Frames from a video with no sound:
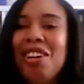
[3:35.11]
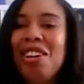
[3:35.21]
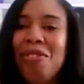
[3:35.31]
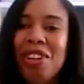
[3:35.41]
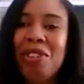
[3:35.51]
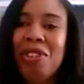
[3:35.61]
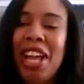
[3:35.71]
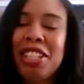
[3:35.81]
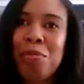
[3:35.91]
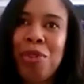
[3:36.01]
We
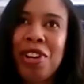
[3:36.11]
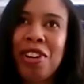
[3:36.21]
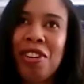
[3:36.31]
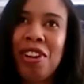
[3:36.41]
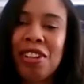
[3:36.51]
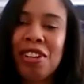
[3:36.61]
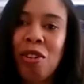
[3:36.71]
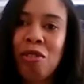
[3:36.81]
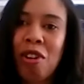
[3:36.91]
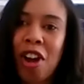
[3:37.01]
like to bring on
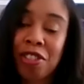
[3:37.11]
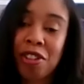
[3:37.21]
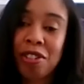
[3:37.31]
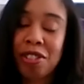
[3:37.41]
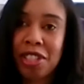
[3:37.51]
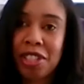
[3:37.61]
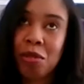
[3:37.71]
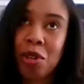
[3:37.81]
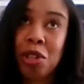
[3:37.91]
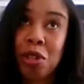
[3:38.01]
local authors
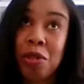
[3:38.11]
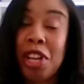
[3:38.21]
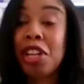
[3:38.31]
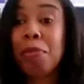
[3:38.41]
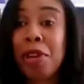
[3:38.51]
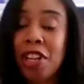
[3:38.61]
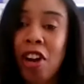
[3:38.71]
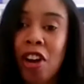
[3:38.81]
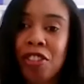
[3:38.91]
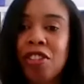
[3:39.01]
or independent
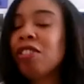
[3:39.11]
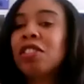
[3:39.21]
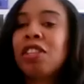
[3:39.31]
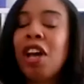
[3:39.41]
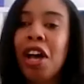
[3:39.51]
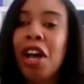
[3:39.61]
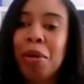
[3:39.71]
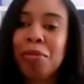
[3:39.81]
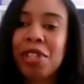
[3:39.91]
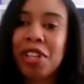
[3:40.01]
authors
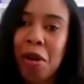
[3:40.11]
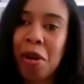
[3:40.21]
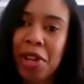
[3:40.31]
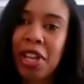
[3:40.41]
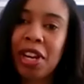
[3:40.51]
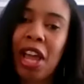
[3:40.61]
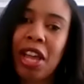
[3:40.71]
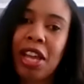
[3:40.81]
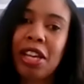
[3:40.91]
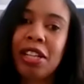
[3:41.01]
to come in
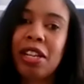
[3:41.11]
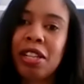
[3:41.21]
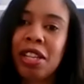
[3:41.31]
and